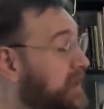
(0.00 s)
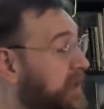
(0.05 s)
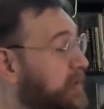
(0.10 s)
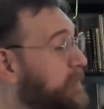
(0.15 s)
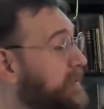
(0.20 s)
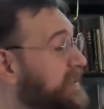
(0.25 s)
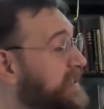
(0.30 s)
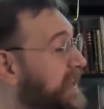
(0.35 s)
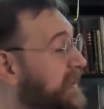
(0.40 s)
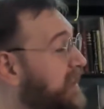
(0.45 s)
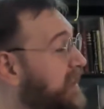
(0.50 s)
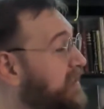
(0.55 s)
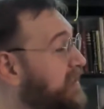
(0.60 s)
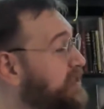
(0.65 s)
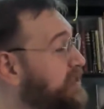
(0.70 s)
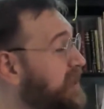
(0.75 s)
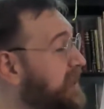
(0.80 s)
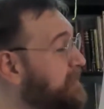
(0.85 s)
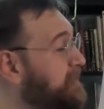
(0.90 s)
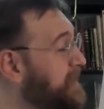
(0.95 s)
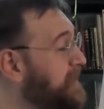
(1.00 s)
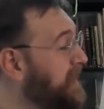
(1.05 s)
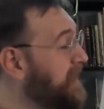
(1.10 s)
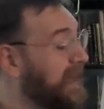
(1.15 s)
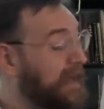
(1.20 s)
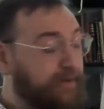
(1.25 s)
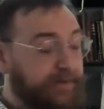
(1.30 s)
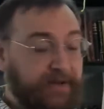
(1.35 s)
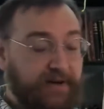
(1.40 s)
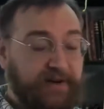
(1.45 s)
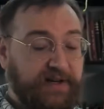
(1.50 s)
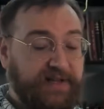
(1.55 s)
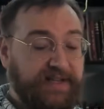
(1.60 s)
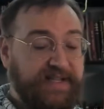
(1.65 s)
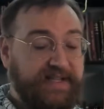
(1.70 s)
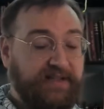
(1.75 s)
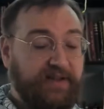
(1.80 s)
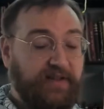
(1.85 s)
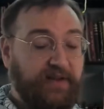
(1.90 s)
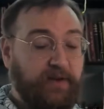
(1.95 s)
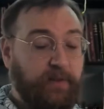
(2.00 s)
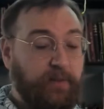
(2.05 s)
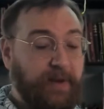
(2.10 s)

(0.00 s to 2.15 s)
with technology and being out there, at least on their